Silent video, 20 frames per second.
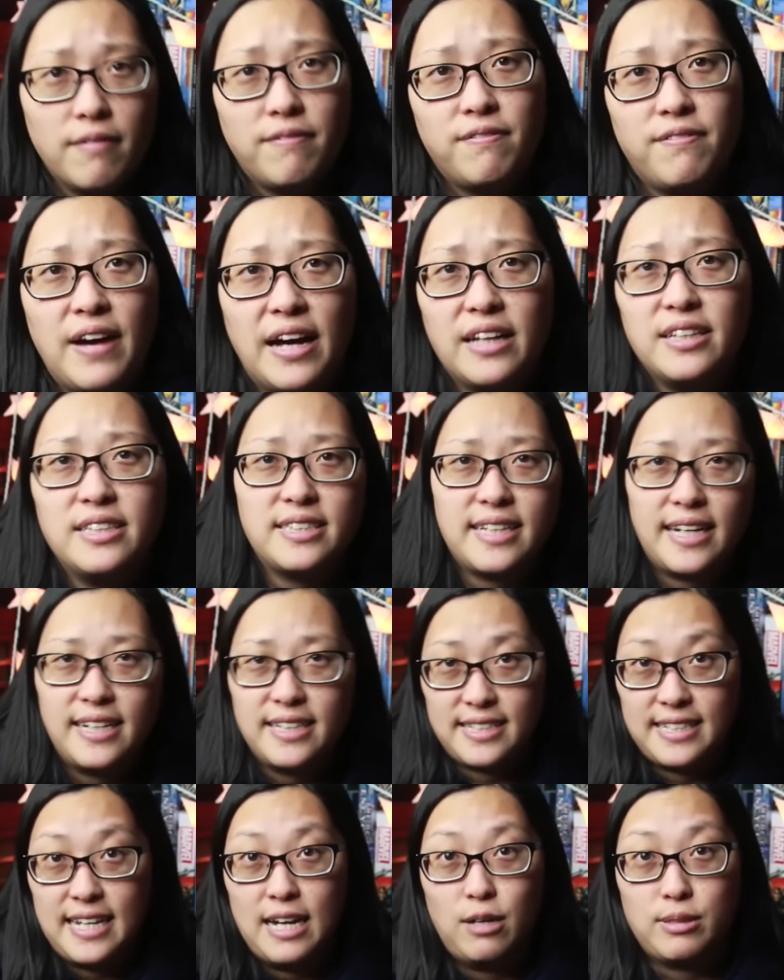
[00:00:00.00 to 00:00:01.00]
Valentine
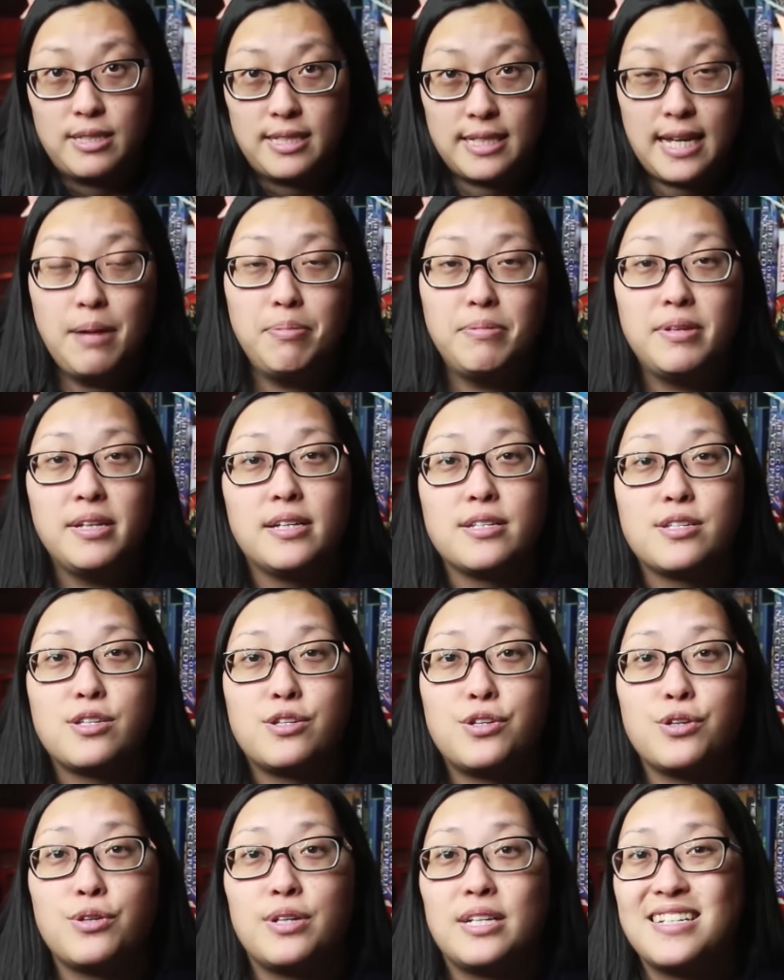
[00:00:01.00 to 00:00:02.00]
has now escaped the
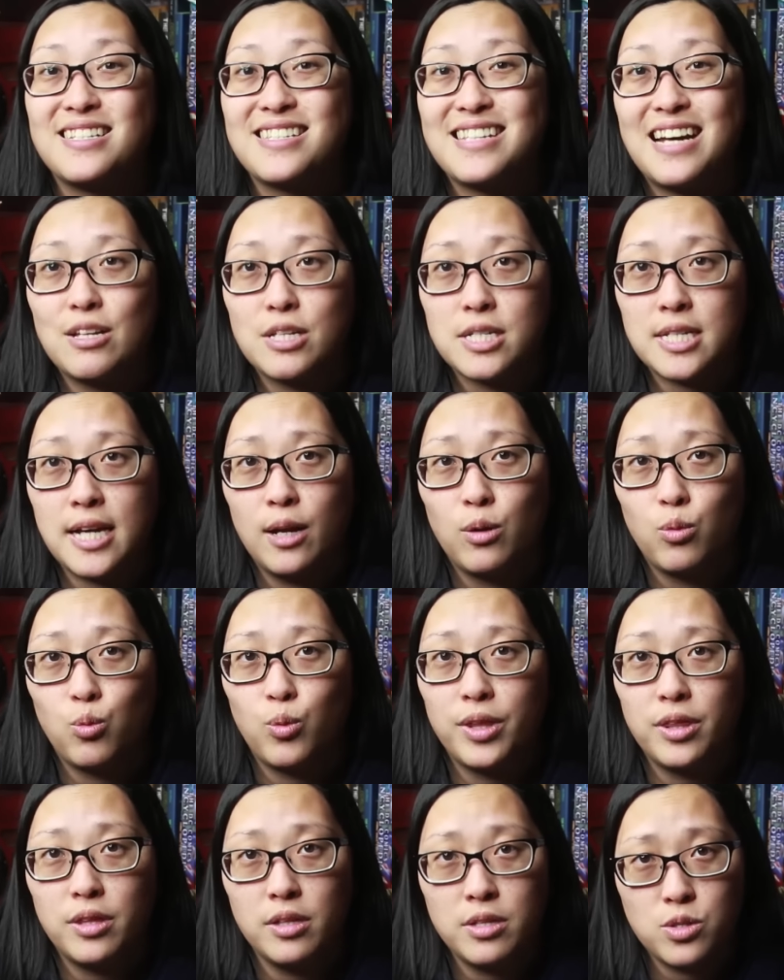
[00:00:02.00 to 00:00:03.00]
Institute and is outside
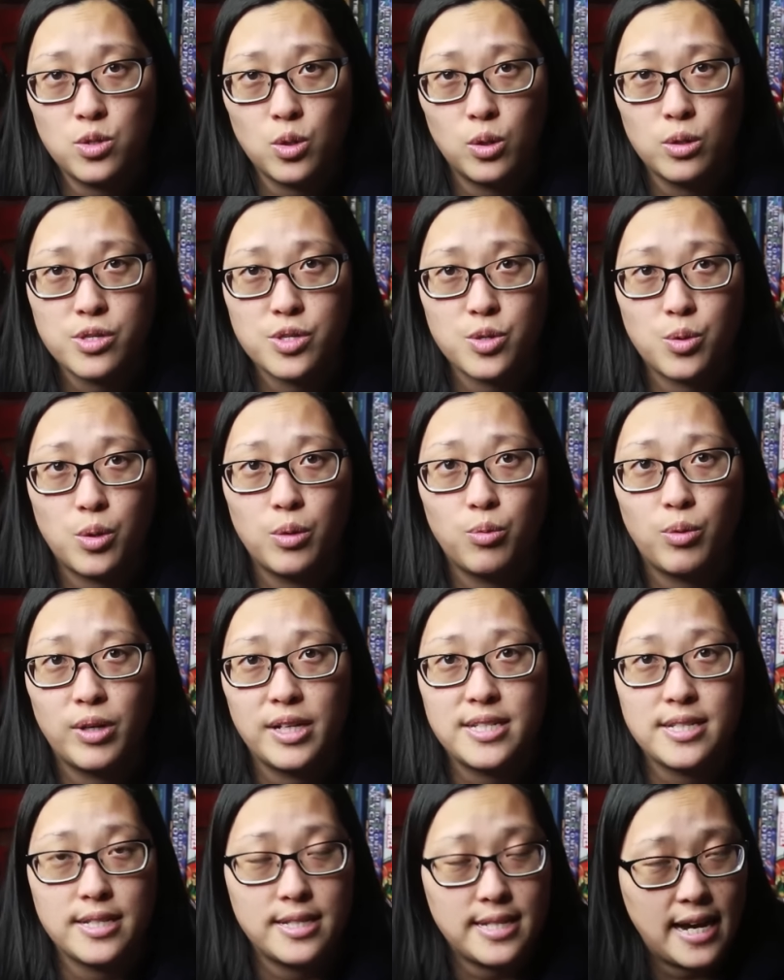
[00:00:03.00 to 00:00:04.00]
with the soul sword when
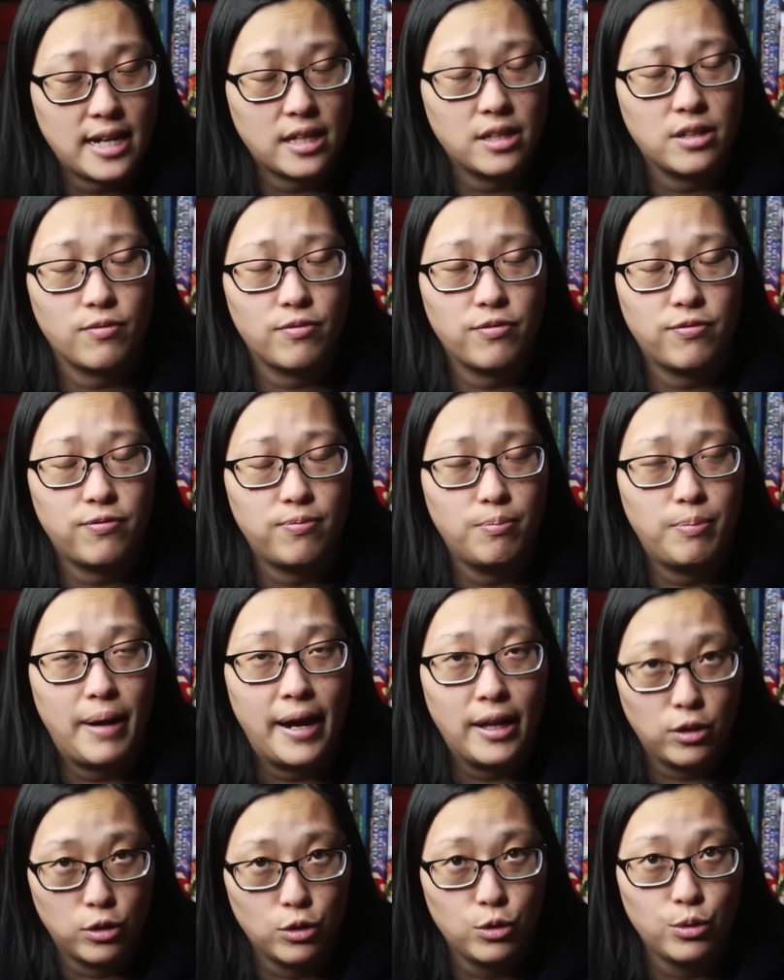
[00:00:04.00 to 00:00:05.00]
he's attacked
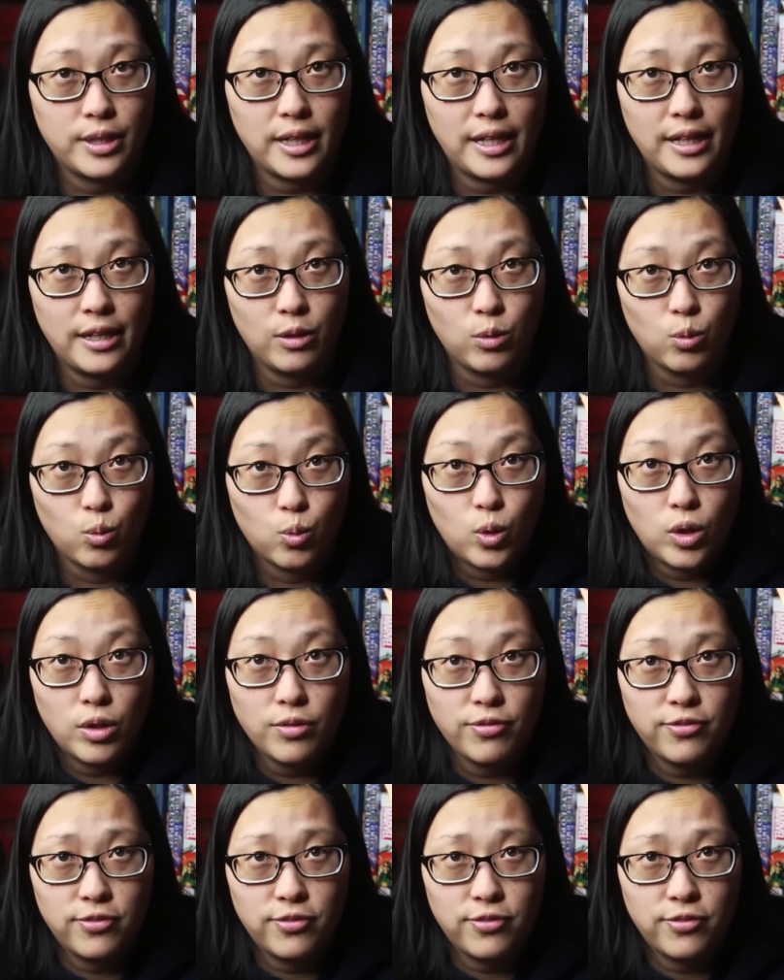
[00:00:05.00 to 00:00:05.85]
by Luke in wolf